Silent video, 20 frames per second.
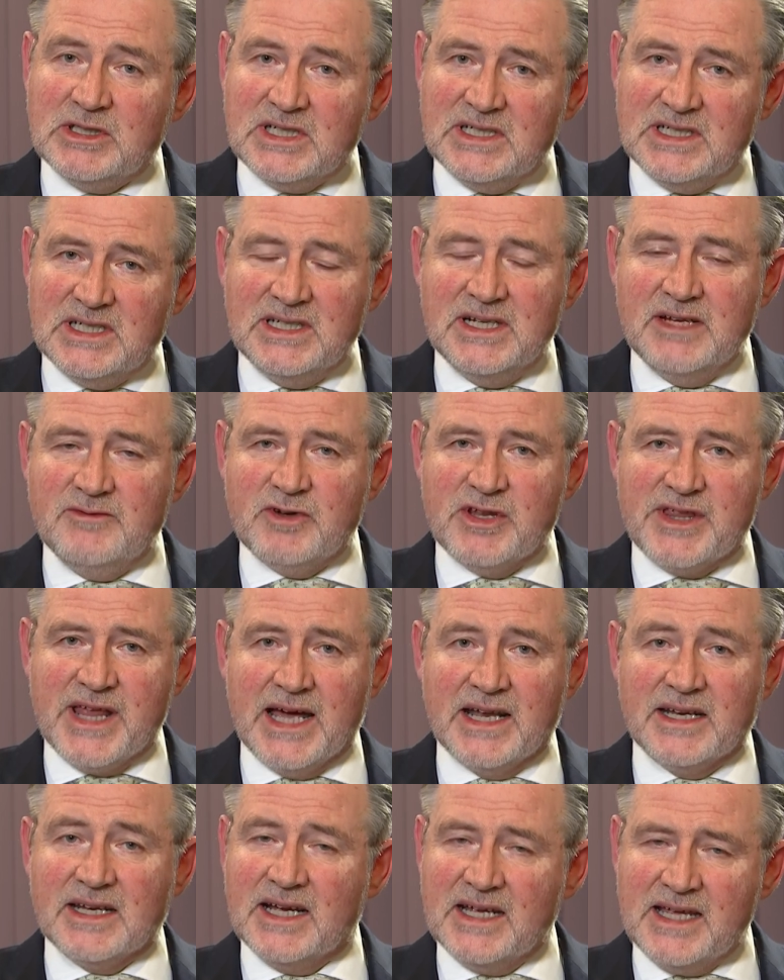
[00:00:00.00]
to deliver
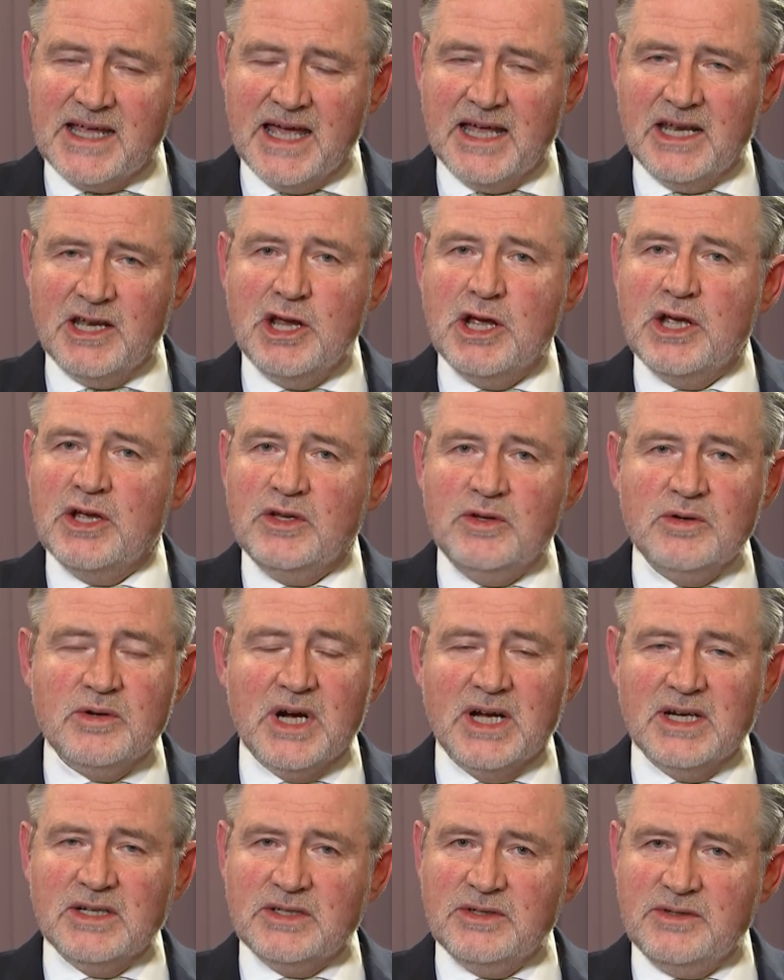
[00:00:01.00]
that. Again, you
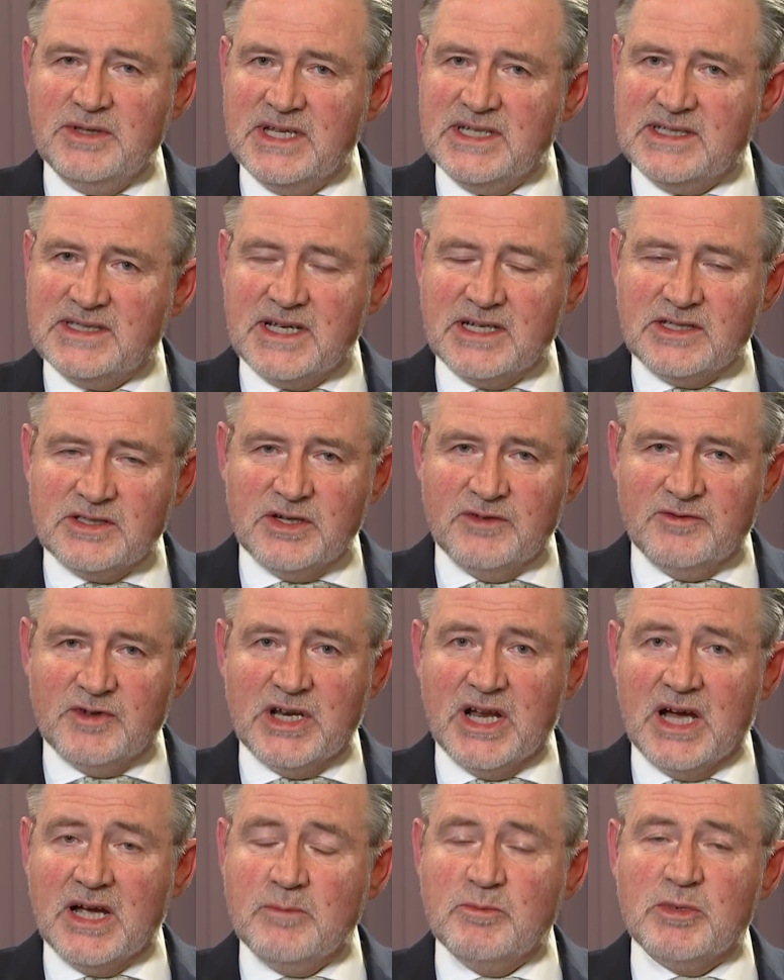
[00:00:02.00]
can't do these things
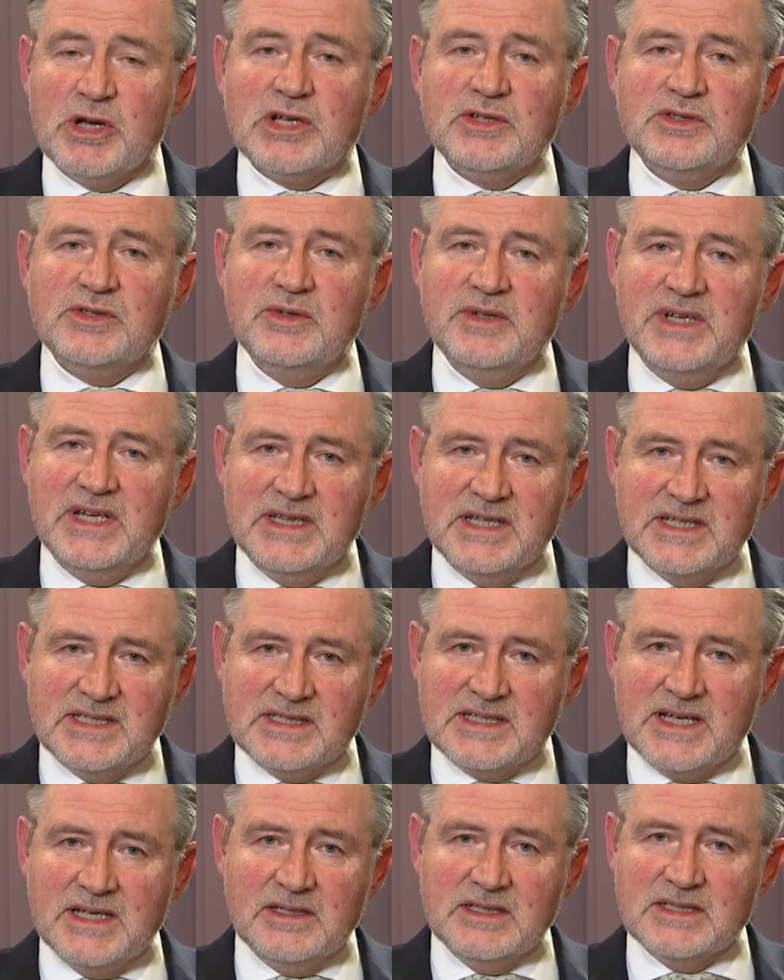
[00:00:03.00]
overnight because you need the
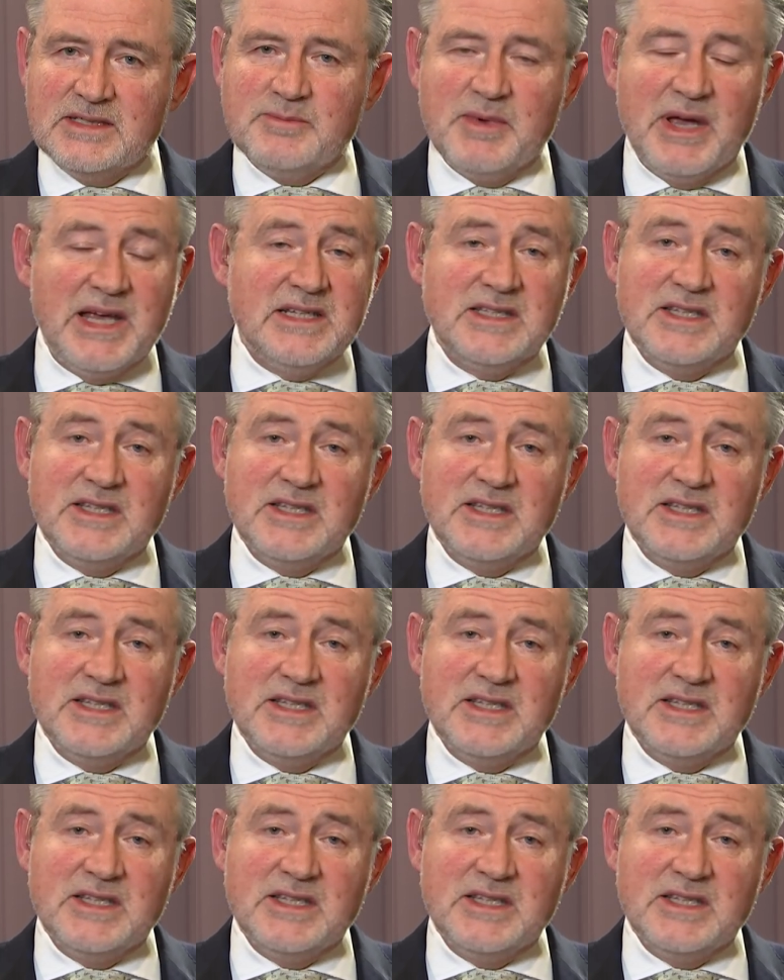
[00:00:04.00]
skills base